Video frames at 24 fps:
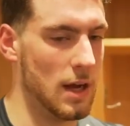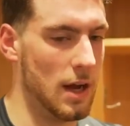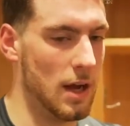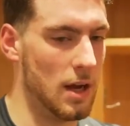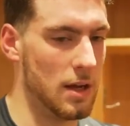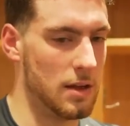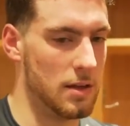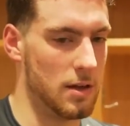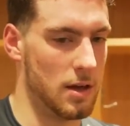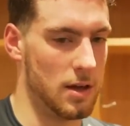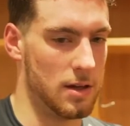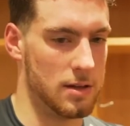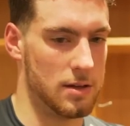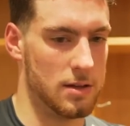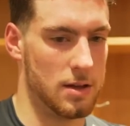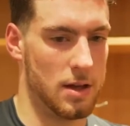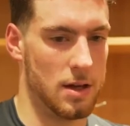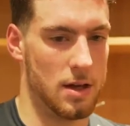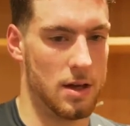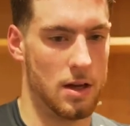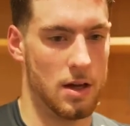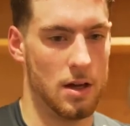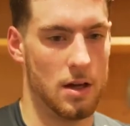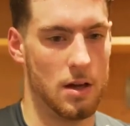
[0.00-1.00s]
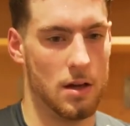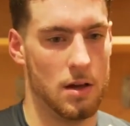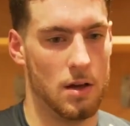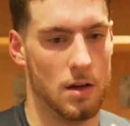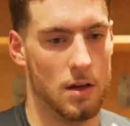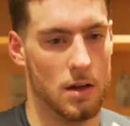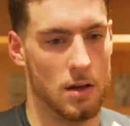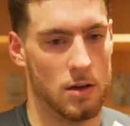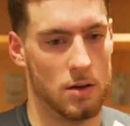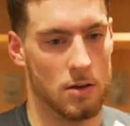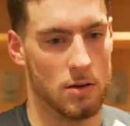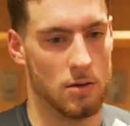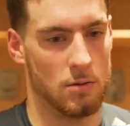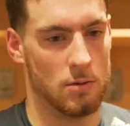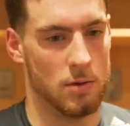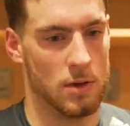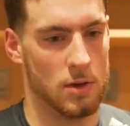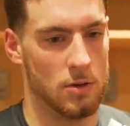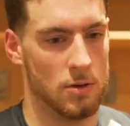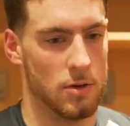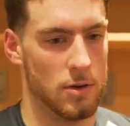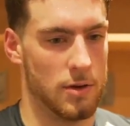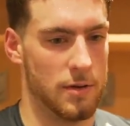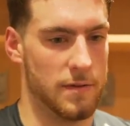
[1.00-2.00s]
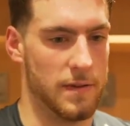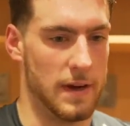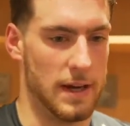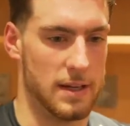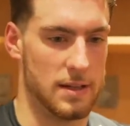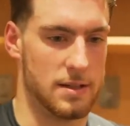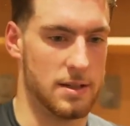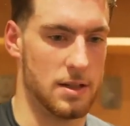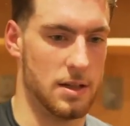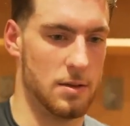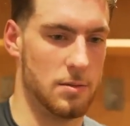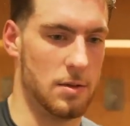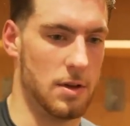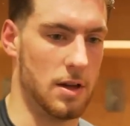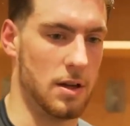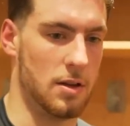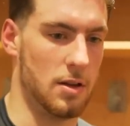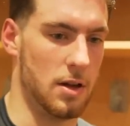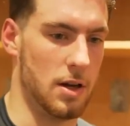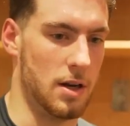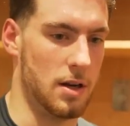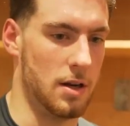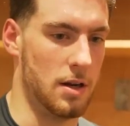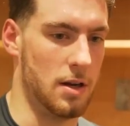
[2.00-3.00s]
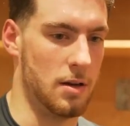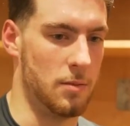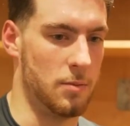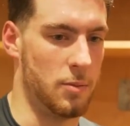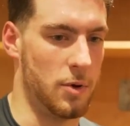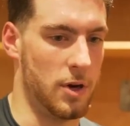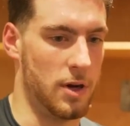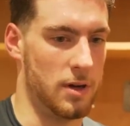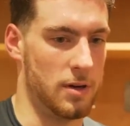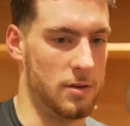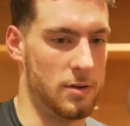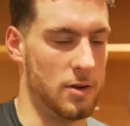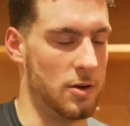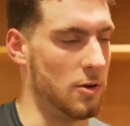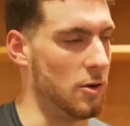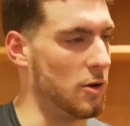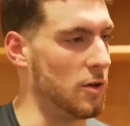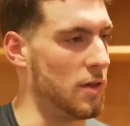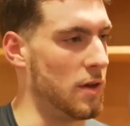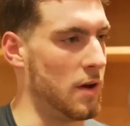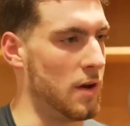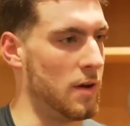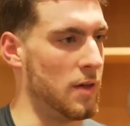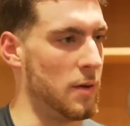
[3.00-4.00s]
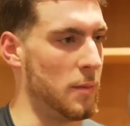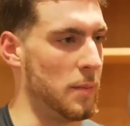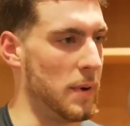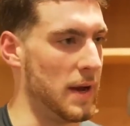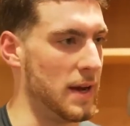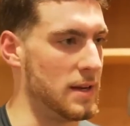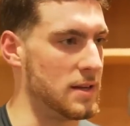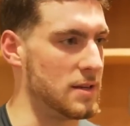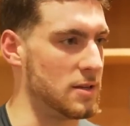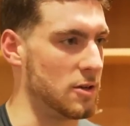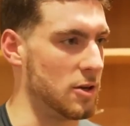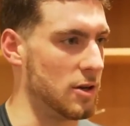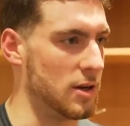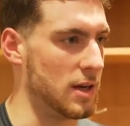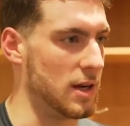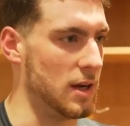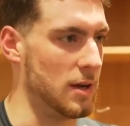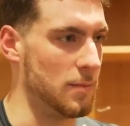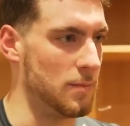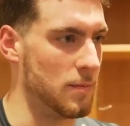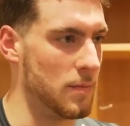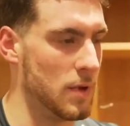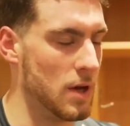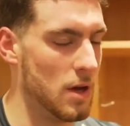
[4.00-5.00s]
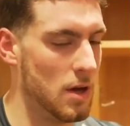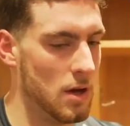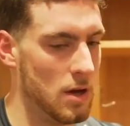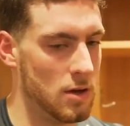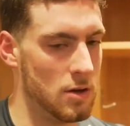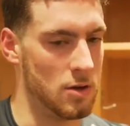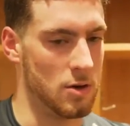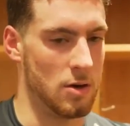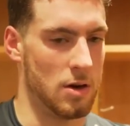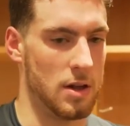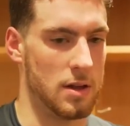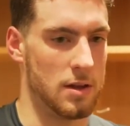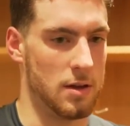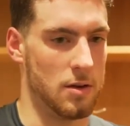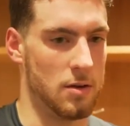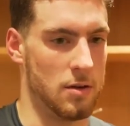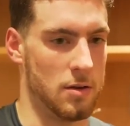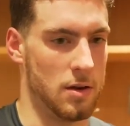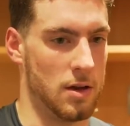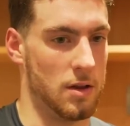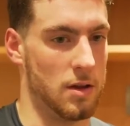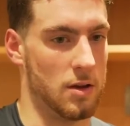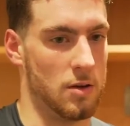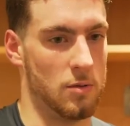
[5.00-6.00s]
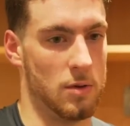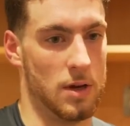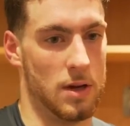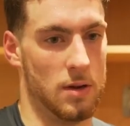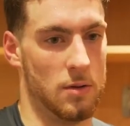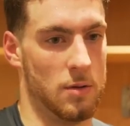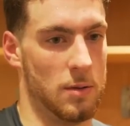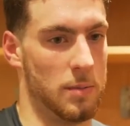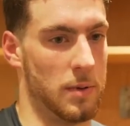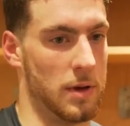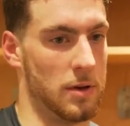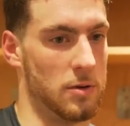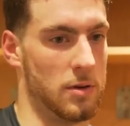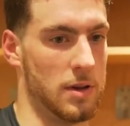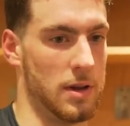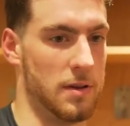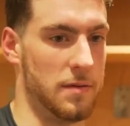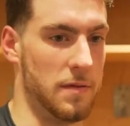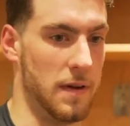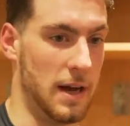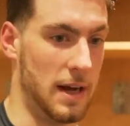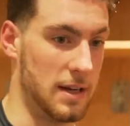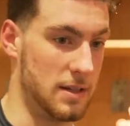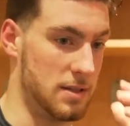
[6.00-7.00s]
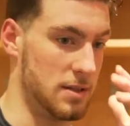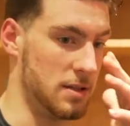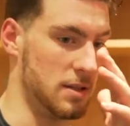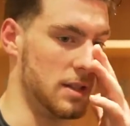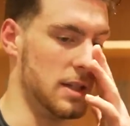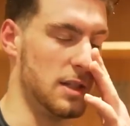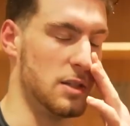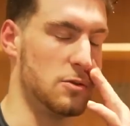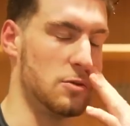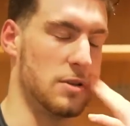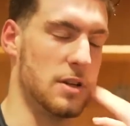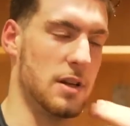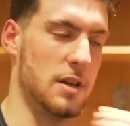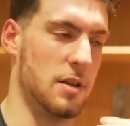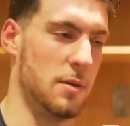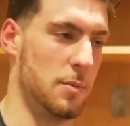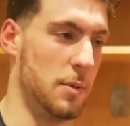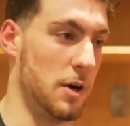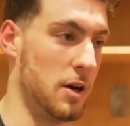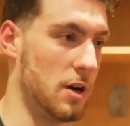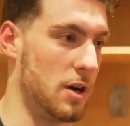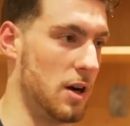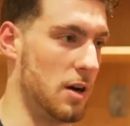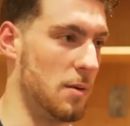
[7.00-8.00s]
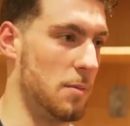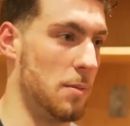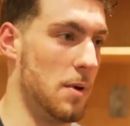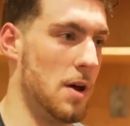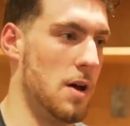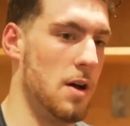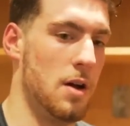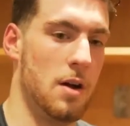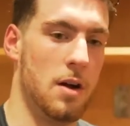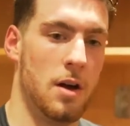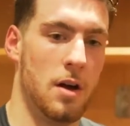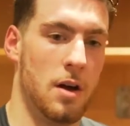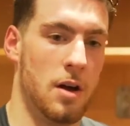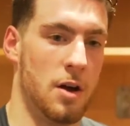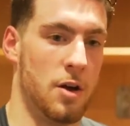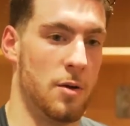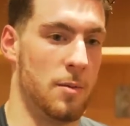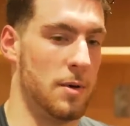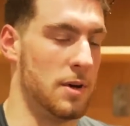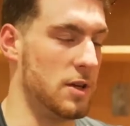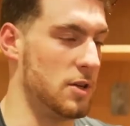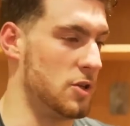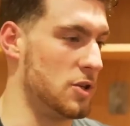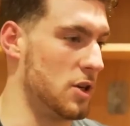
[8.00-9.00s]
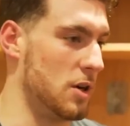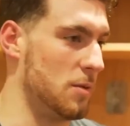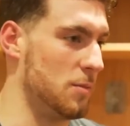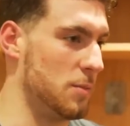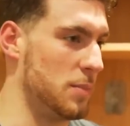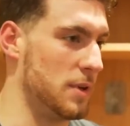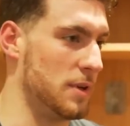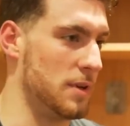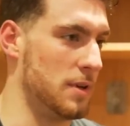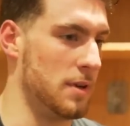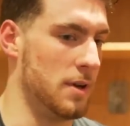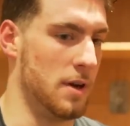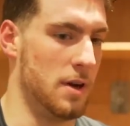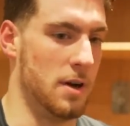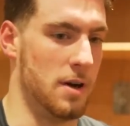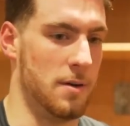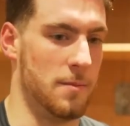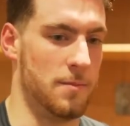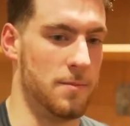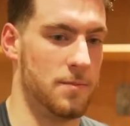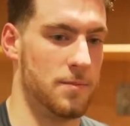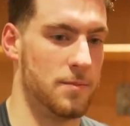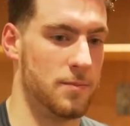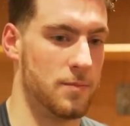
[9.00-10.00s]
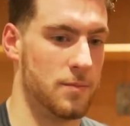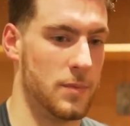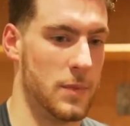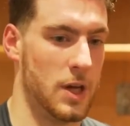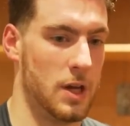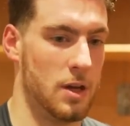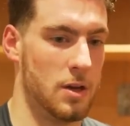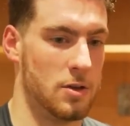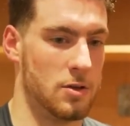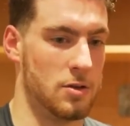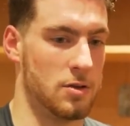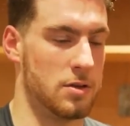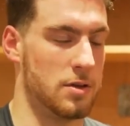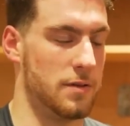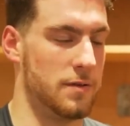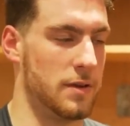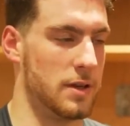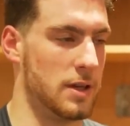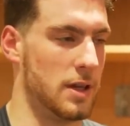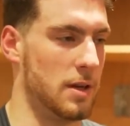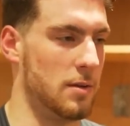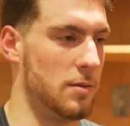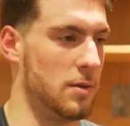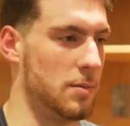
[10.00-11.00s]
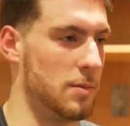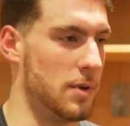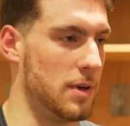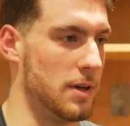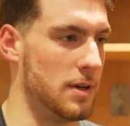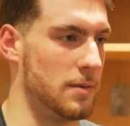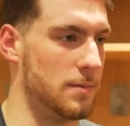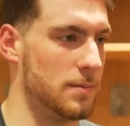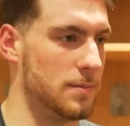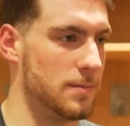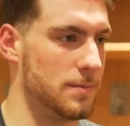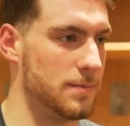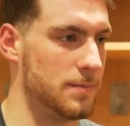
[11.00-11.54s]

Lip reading: Yeah, I thought we knew they were a fast team, and I thought it brought, you know, the pace in our game. You know, I thought we played really fast. The D's were getting the puck up. Everybody's jumping. So it was a fun game to play in.